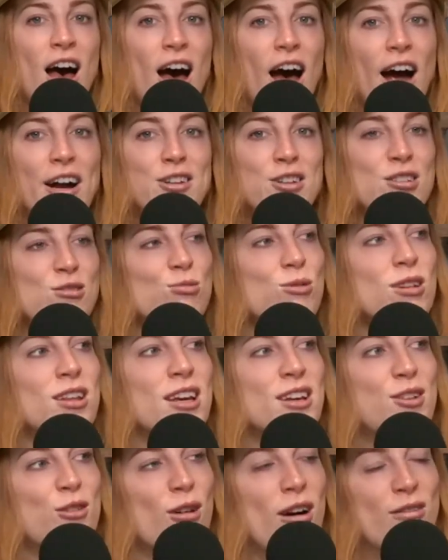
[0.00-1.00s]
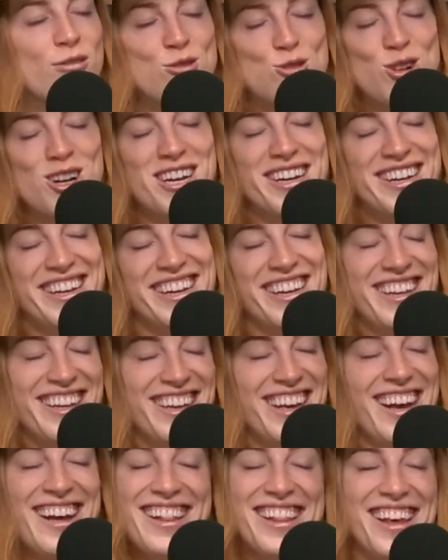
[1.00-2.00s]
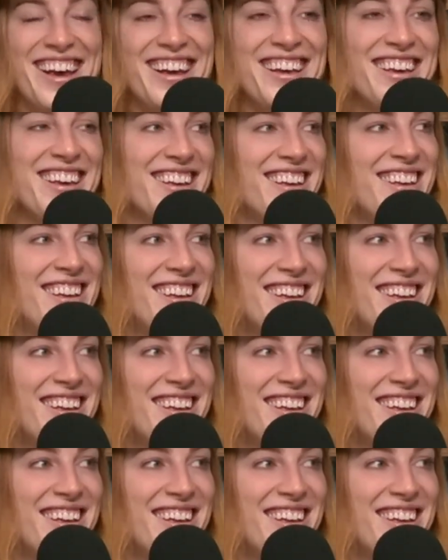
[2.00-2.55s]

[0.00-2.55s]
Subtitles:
I just want to like go have a drink and like